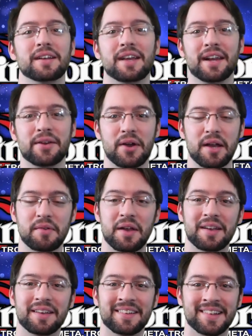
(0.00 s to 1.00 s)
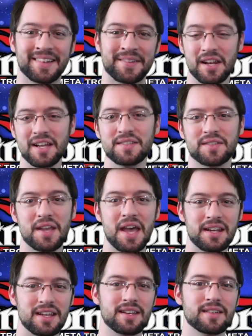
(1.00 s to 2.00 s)
Anyway, today's
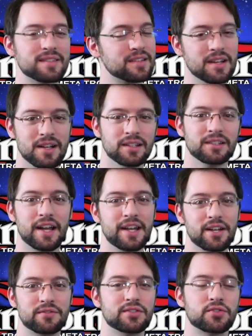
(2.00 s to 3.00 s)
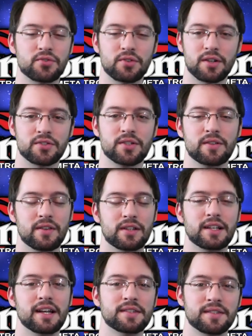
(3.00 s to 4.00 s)
set is Light of Destruction, the
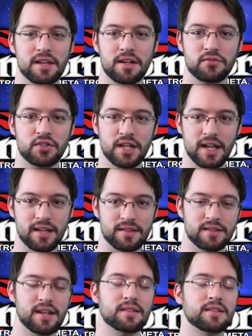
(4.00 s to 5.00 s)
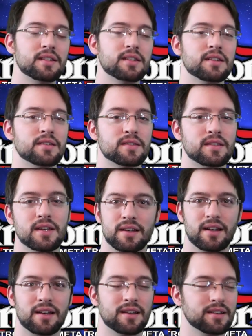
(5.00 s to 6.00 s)
last set of G X. Next is,
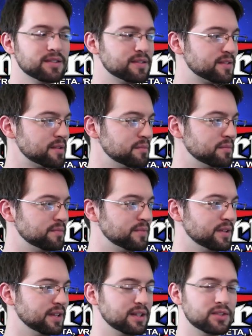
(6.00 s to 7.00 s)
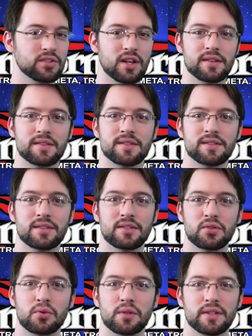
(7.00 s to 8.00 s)
uh, some, like, Genesis of the
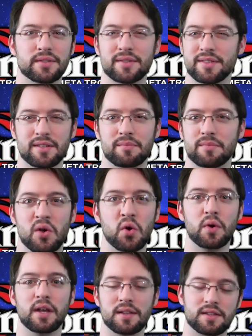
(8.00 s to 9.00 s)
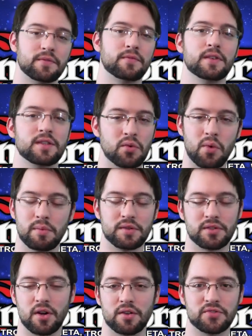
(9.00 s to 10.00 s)
Duelist or some hooey. It's the, it's the one with
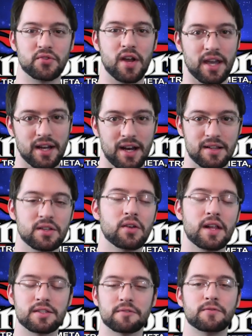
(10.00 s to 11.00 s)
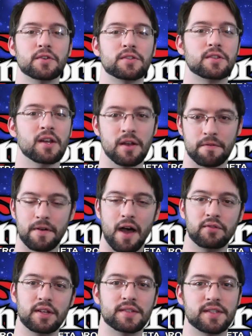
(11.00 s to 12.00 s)
Stardust Dragon on it. So that's the first
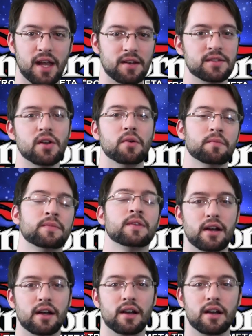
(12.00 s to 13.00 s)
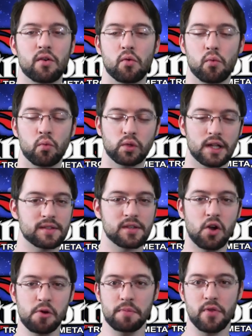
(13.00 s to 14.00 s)
five D set. So, uh, let's
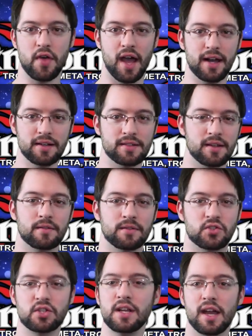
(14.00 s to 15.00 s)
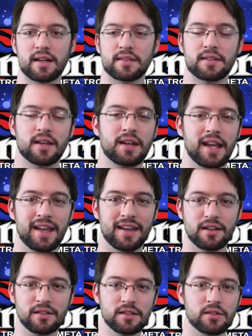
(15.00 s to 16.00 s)
hope that G X can
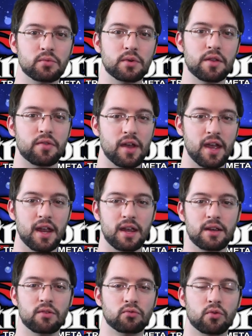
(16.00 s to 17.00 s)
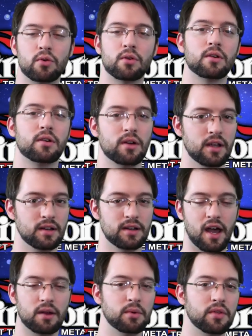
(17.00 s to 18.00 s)
end with a roar and
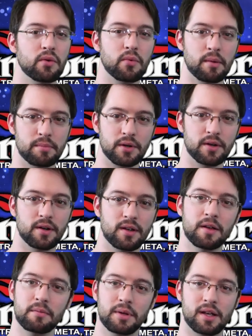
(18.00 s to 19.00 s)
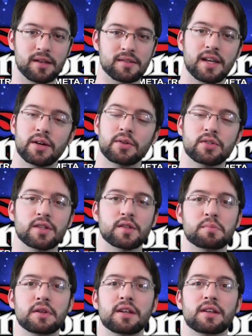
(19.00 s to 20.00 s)
not with a whimper, because that would
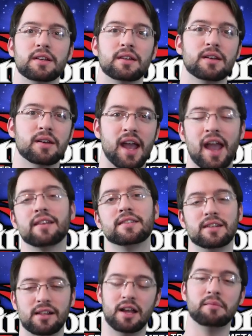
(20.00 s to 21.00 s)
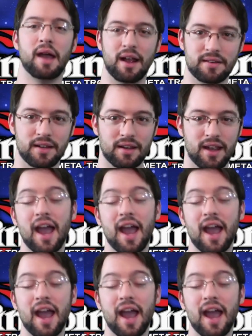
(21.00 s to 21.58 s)
just be anticlimactic.